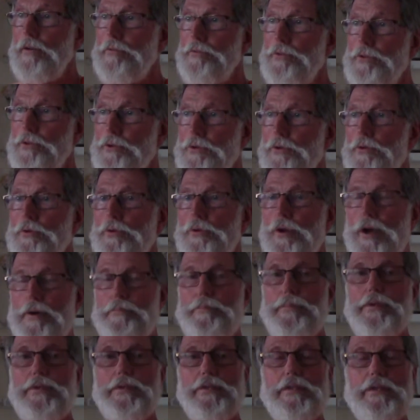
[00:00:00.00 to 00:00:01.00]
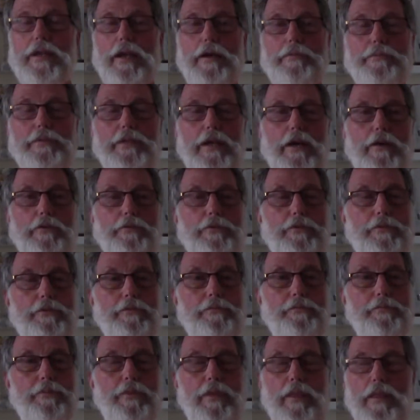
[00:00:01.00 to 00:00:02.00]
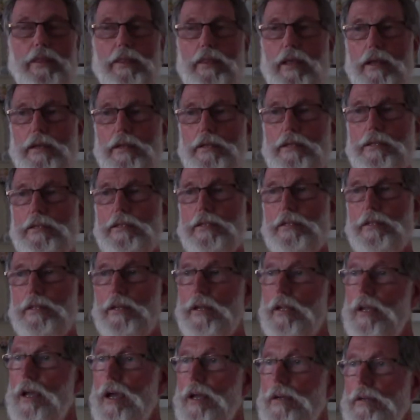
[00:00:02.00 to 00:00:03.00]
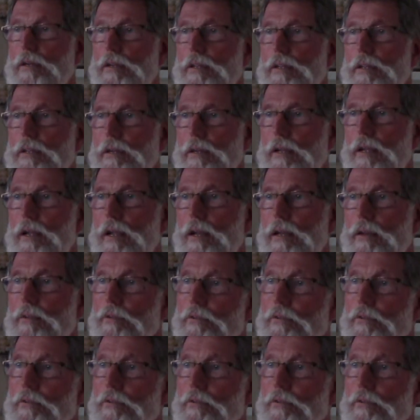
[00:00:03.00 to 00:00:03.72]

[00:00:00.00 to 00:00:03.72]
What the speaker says: of two numbers comes out, that is 303 and